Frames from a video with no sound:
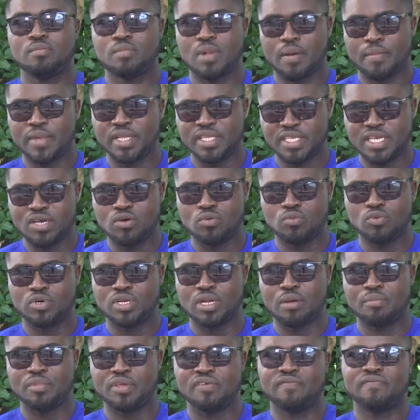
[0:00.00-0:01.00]
Mami nje
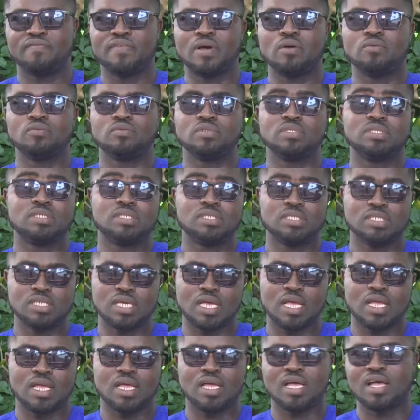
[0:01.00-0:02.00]
umona mi mfa
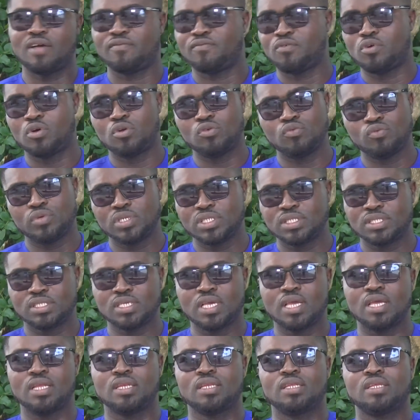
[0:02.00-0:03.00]
wunsiya. I've always
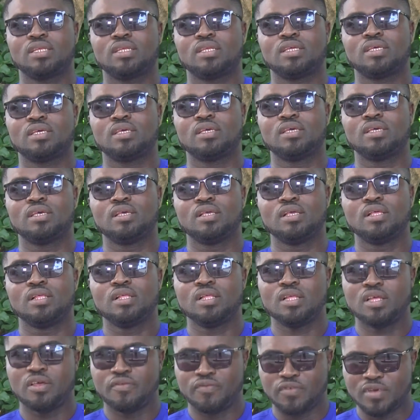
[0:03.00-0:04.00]
said,
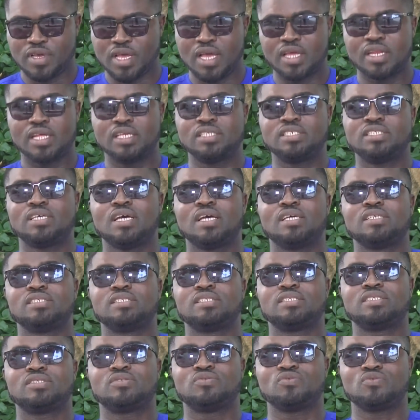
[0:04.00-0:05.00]
if you had a
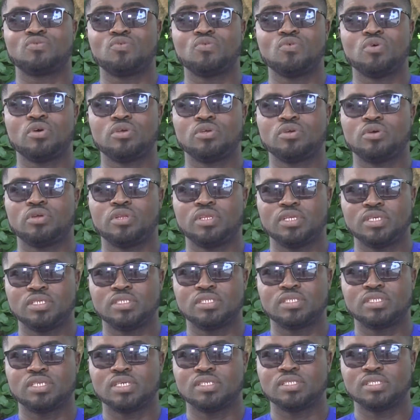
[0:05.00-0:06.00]
chance to go on your
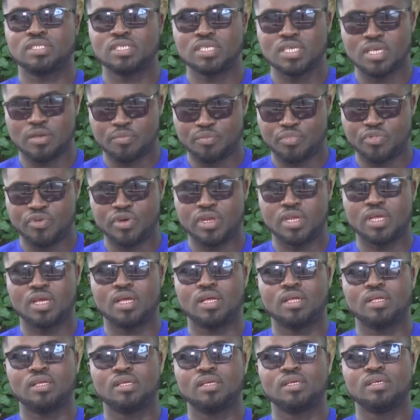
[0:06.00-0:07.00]
knees and say a
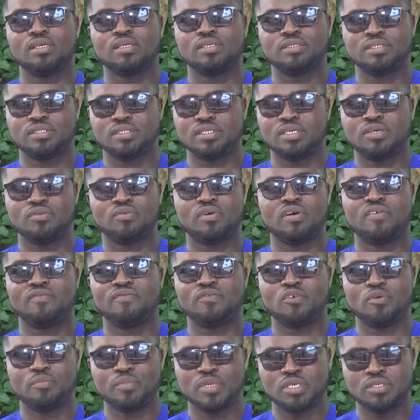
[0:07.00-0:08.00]
prayer, say one
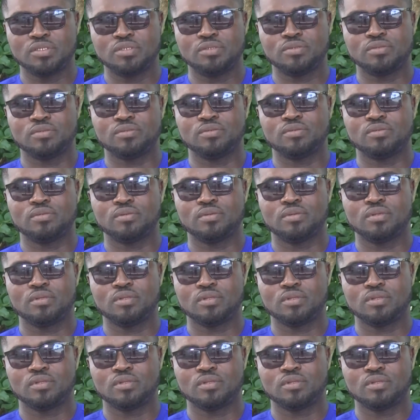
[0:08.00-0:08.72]
for me too.